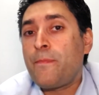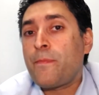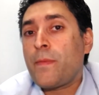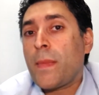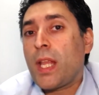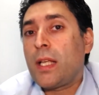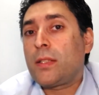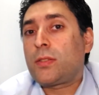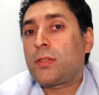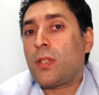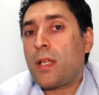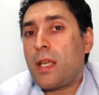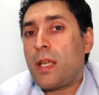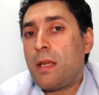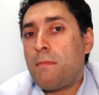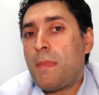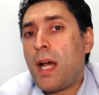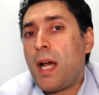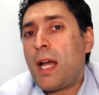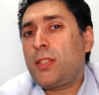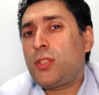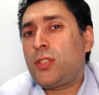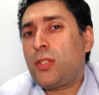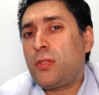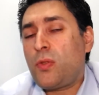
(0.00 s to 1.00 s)
So
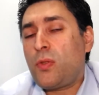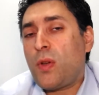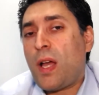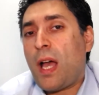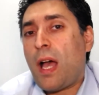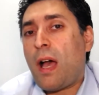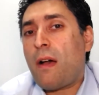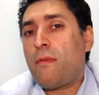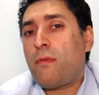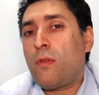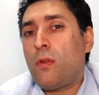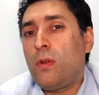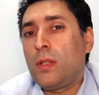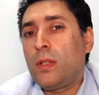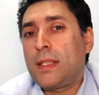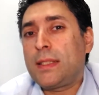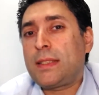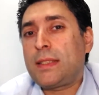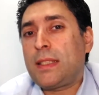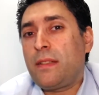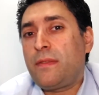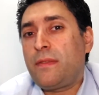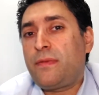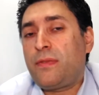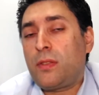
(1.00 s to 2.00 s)
imagine you have all
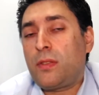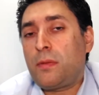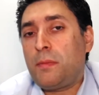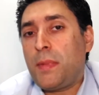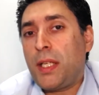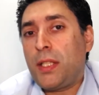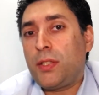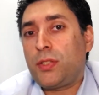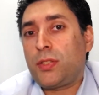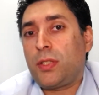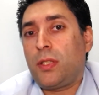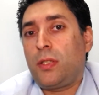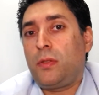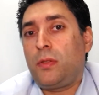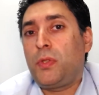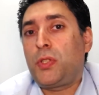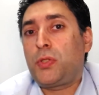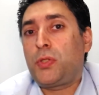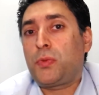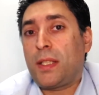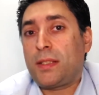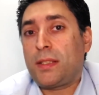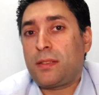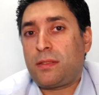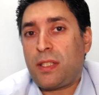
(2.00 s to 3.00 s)
this information
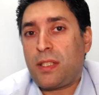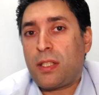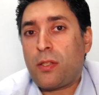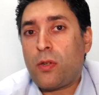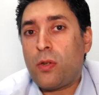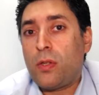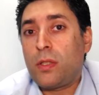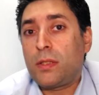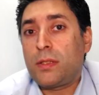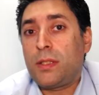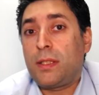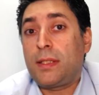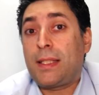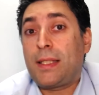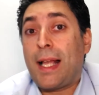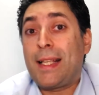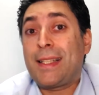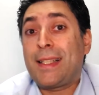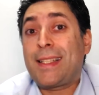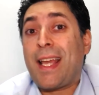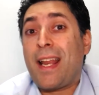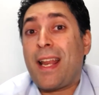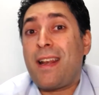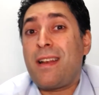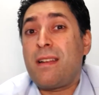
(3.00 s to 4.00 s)
which was recorded
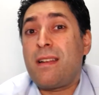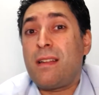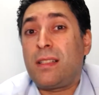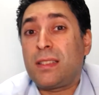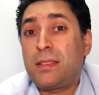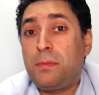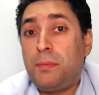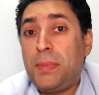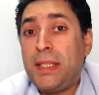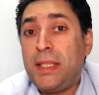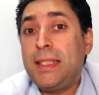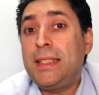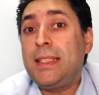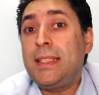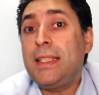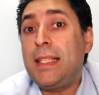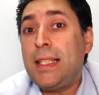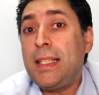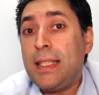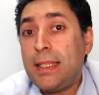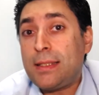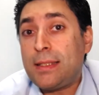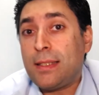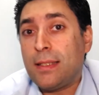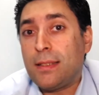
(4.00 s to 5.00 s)
and cannot be
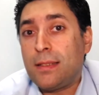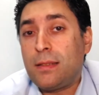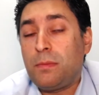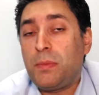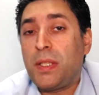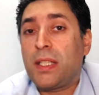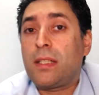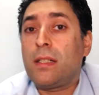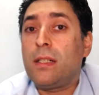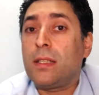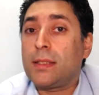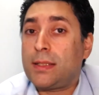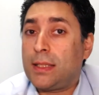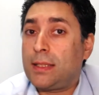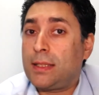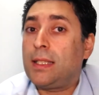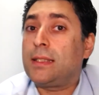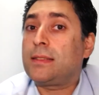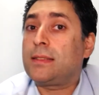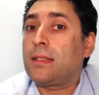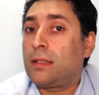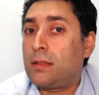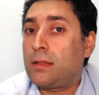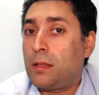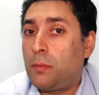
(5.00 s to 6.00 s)
deleted because it
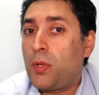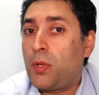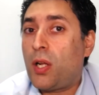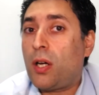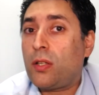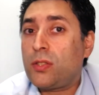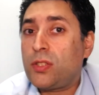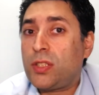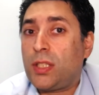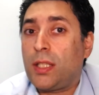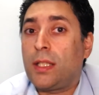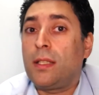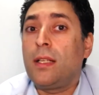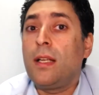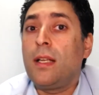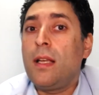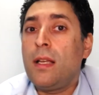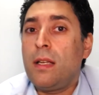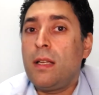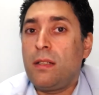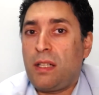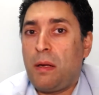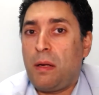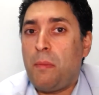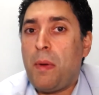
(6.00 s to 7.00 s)
is on the blockchain.
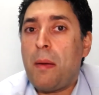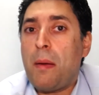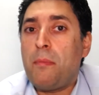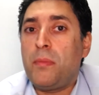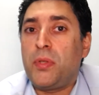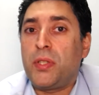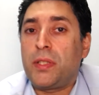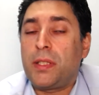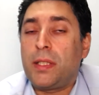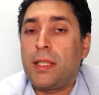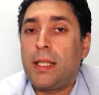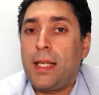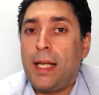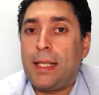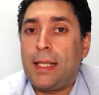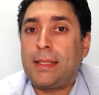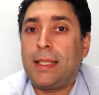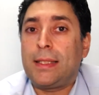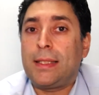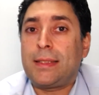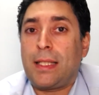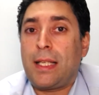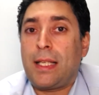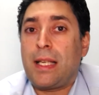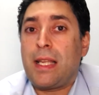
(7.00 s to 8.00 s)
Remember, it
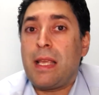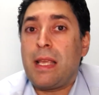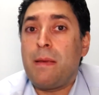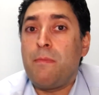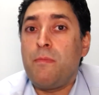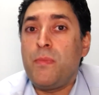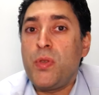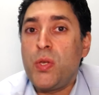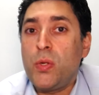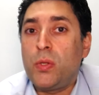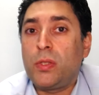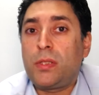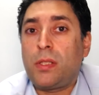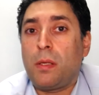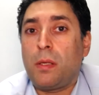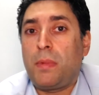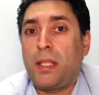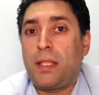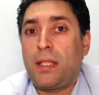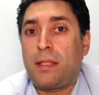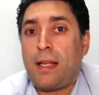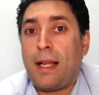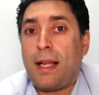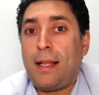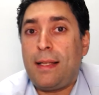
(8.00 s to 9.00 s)
is an
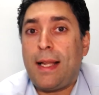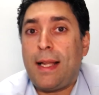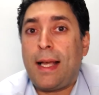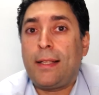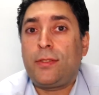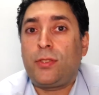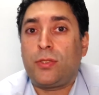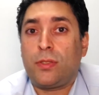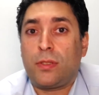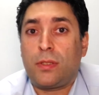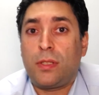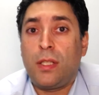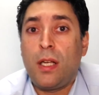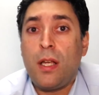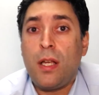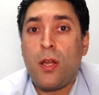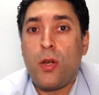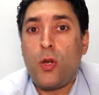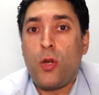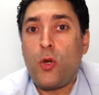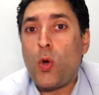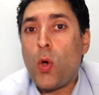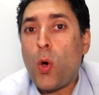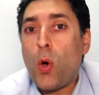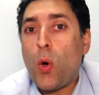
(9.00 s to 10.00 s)
immutable ledger.
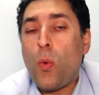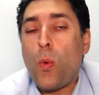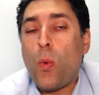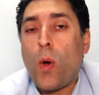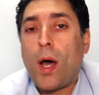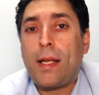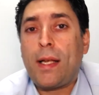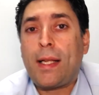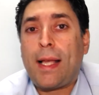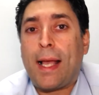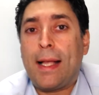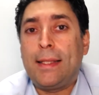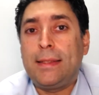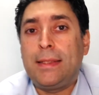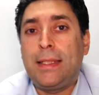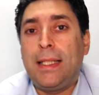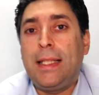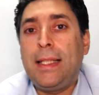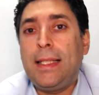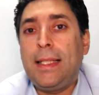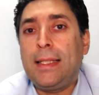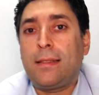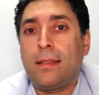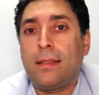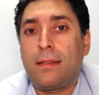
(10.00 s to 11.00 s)
No one can
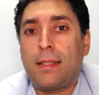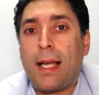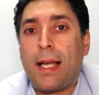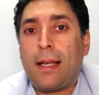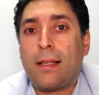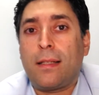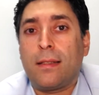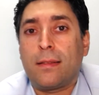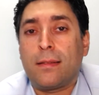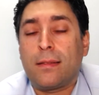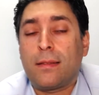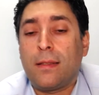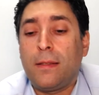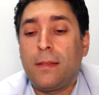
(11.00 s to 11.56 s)
delete a record.